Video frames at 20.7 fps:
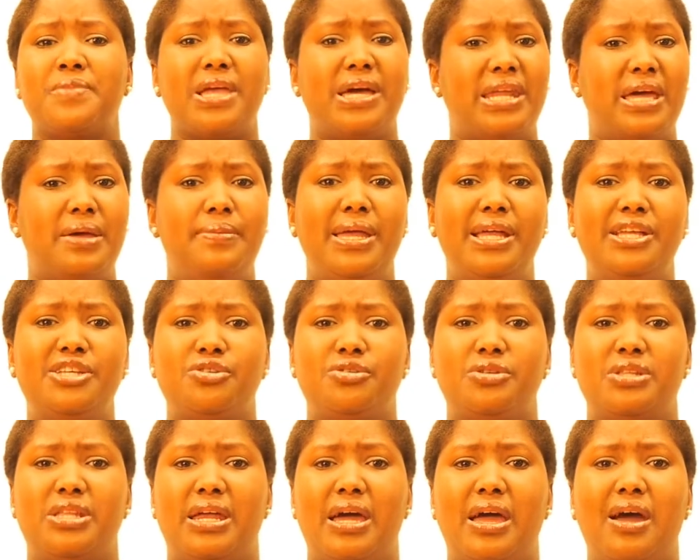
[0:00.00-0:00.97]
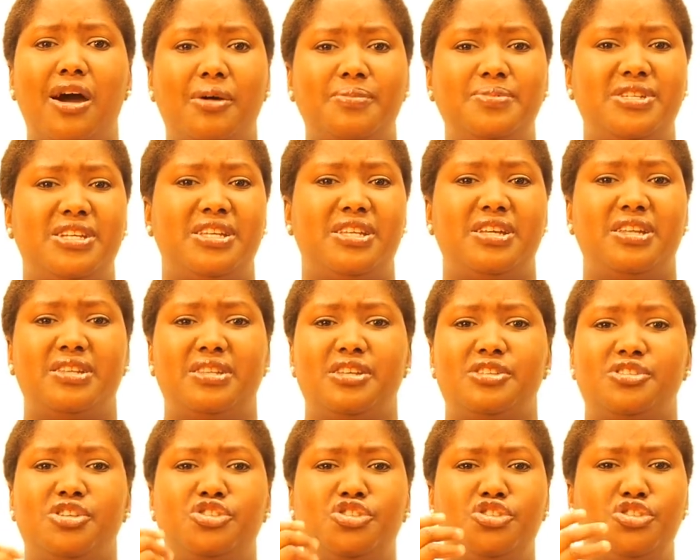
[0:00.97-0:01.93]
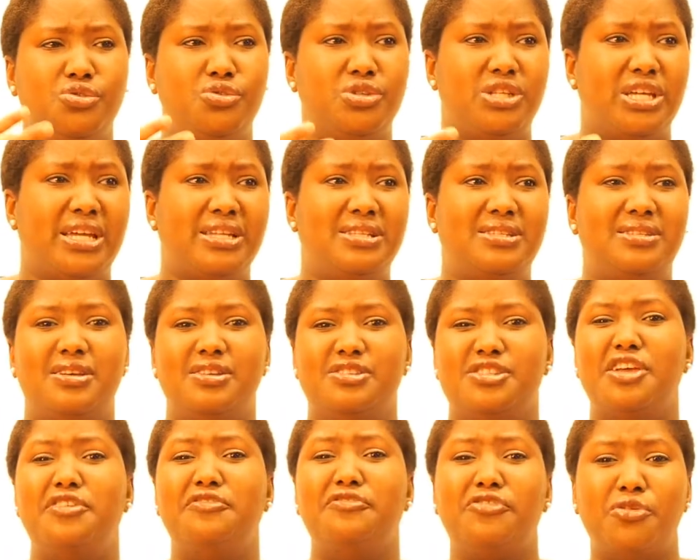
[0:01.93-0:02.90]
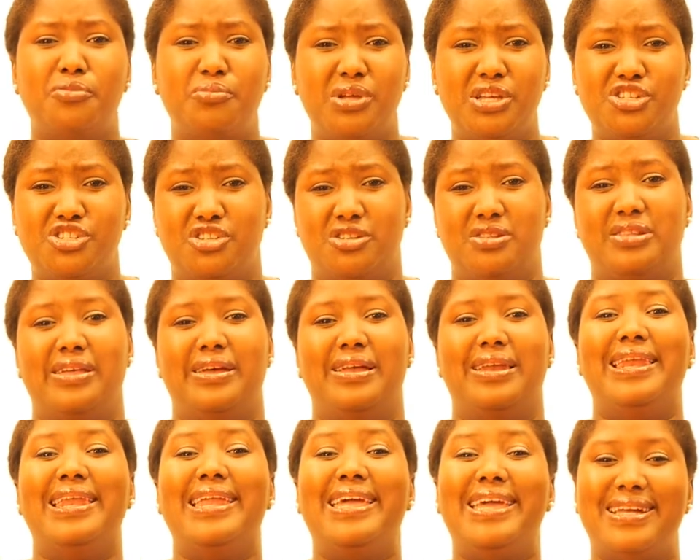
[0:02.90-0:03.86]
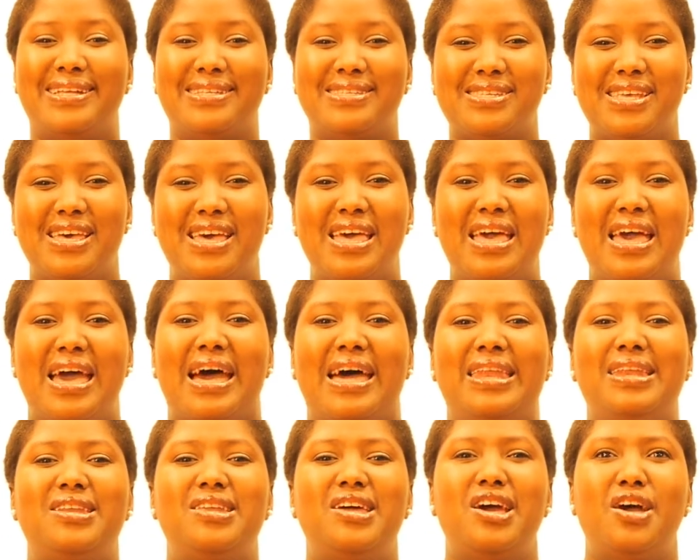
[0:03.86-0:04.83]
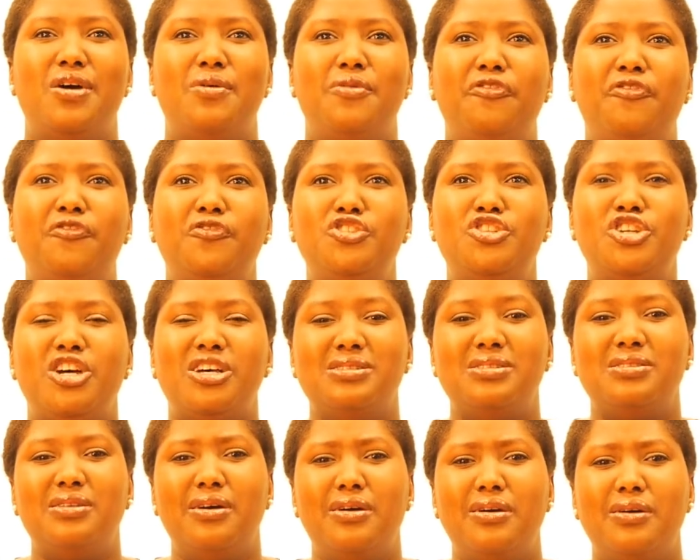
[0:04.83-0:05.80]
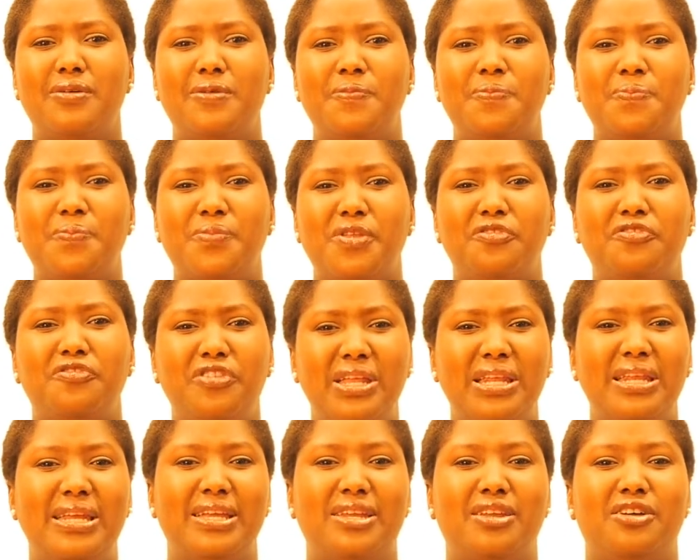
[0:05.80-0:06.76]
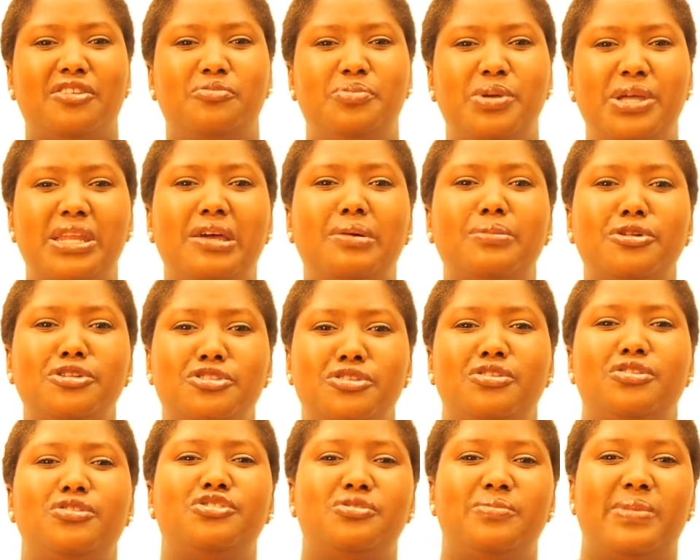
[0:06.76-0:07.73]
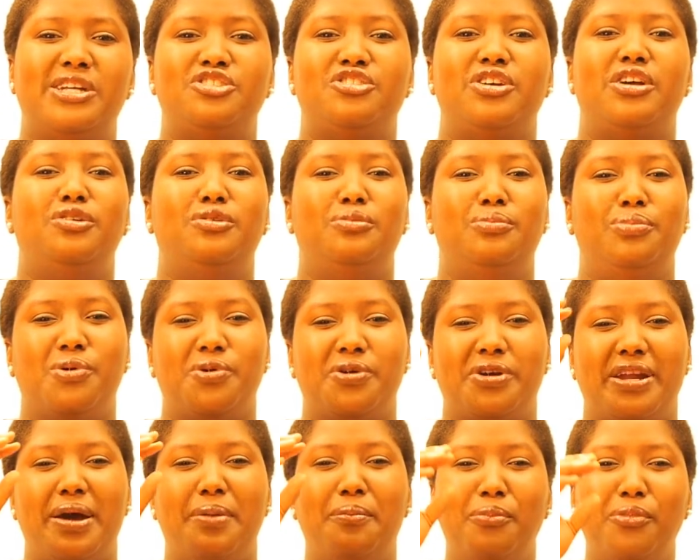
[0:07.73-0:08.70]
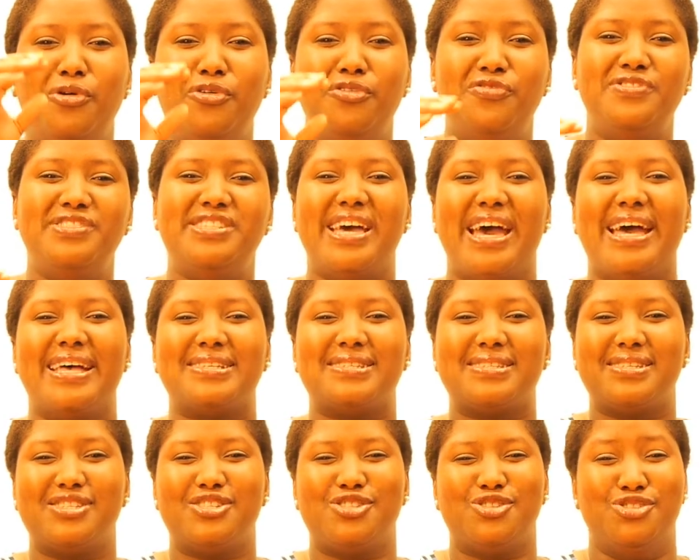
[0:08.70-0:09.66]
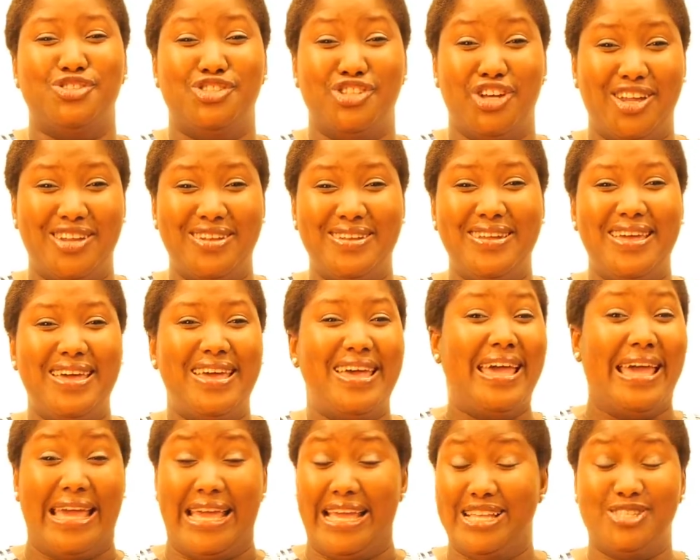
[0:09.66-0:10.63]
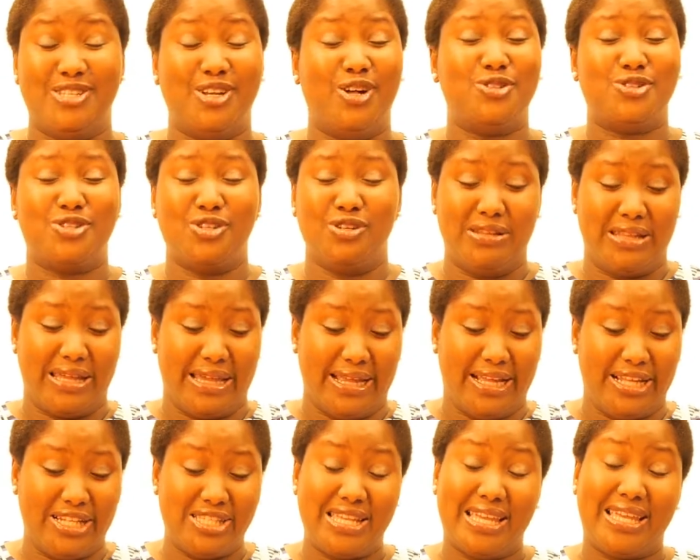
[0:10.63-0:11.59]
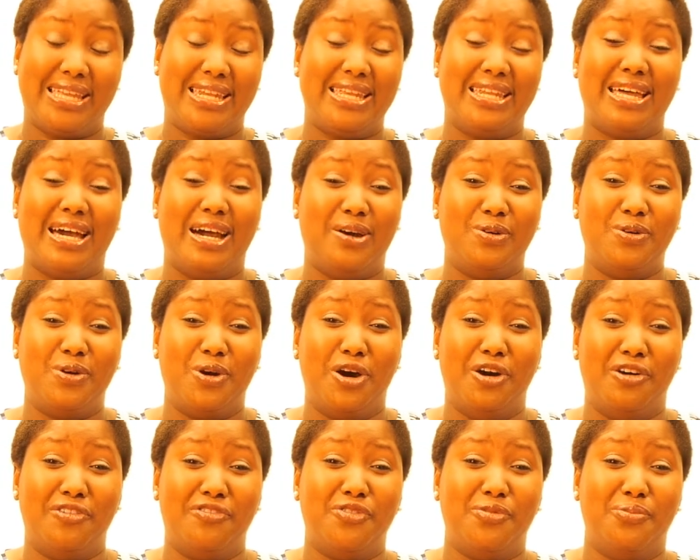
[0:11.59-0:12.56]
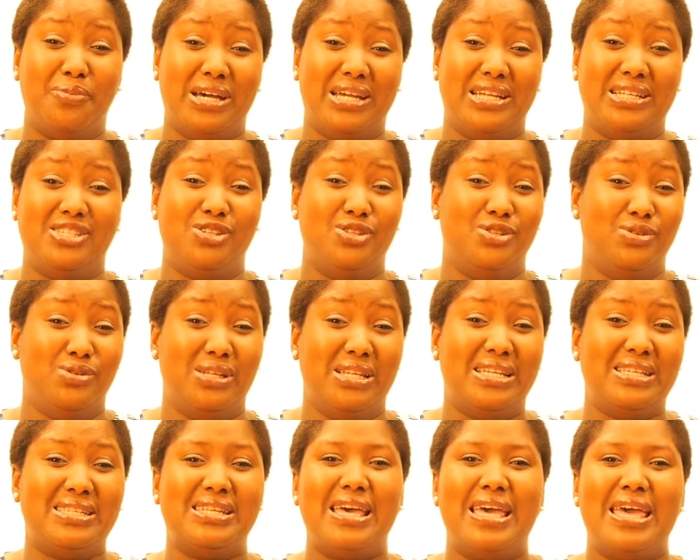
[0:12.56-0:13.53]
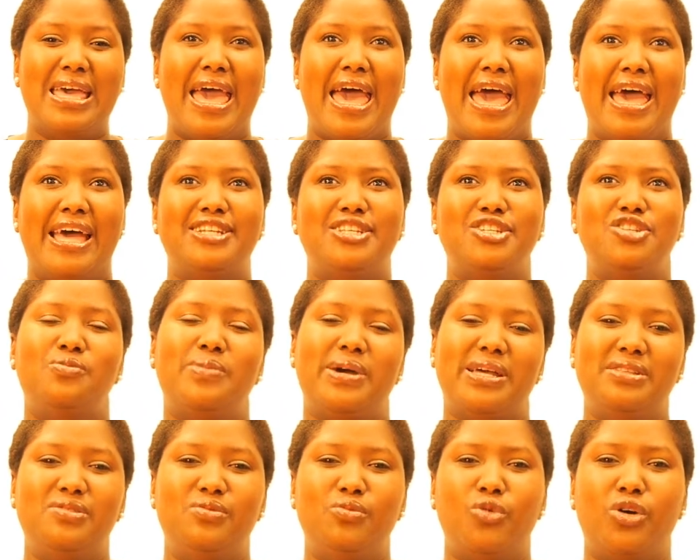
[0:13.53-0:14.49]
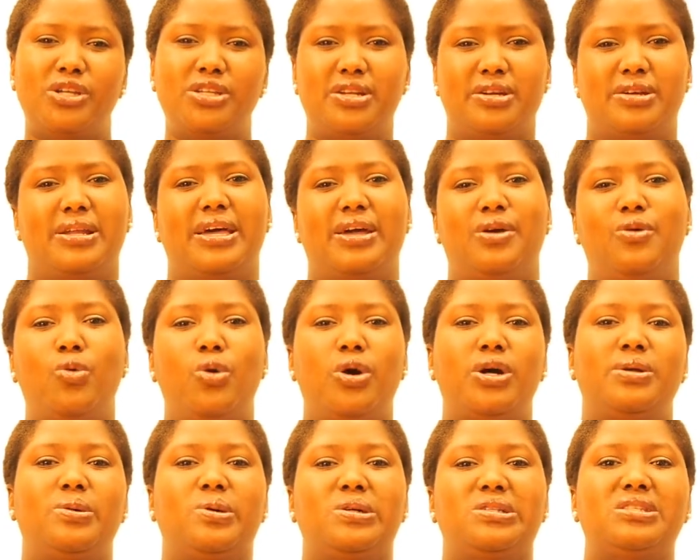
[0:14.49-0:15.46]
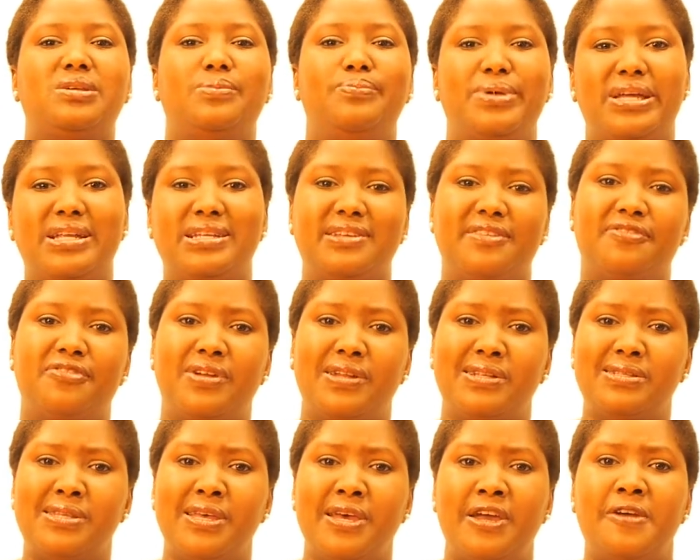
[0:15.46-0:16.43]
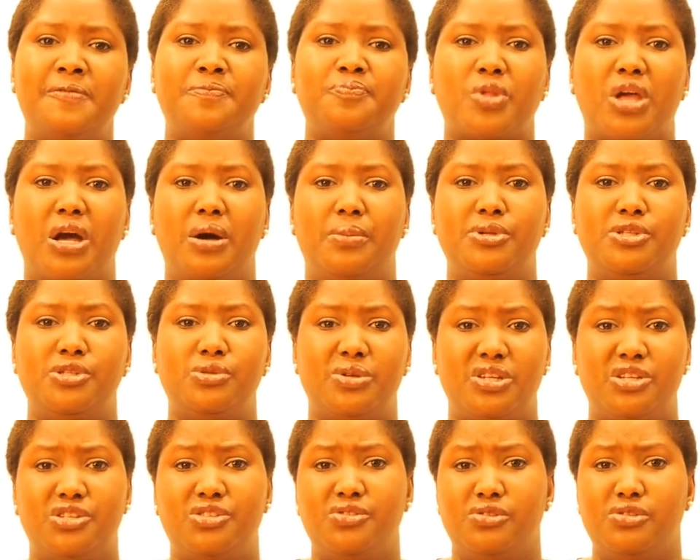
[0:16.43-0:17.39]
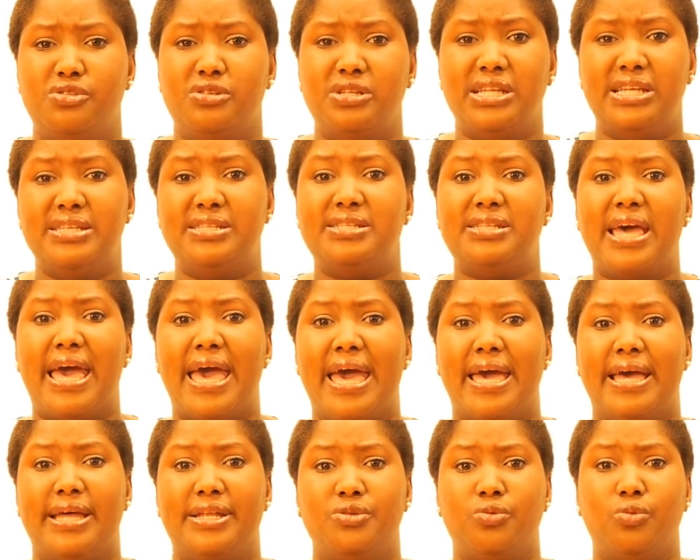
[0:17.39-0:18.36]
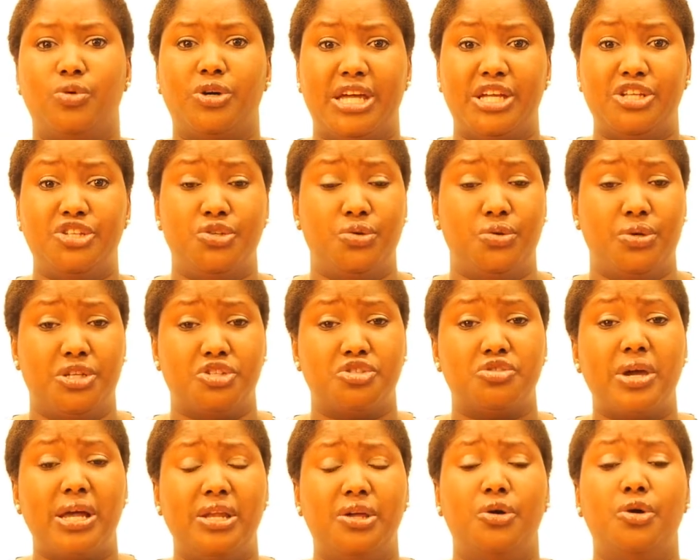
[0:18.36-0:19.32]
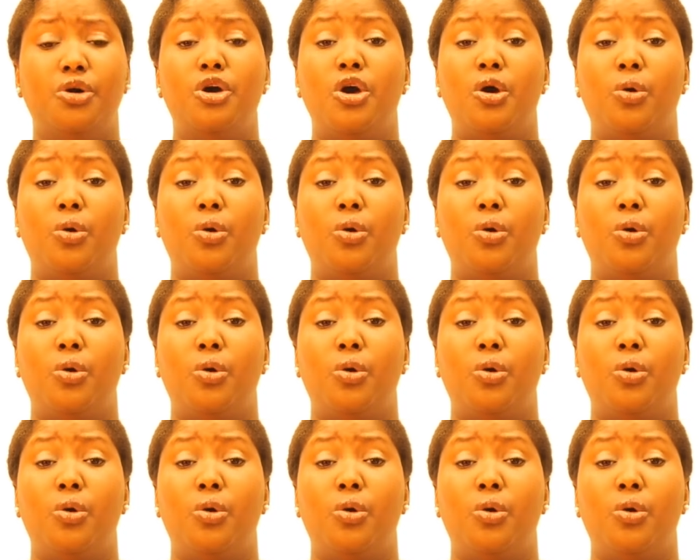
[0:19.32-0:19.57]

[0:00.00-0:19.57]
And I make sure that I update it. There's a due date, there's information, there are links. And just the feeling of being able to go to my Trello board and move tasks to done is also like taking it out of my to-do list. And you might wonder, like, what's the big difference between a to-do list and what I do in Trello?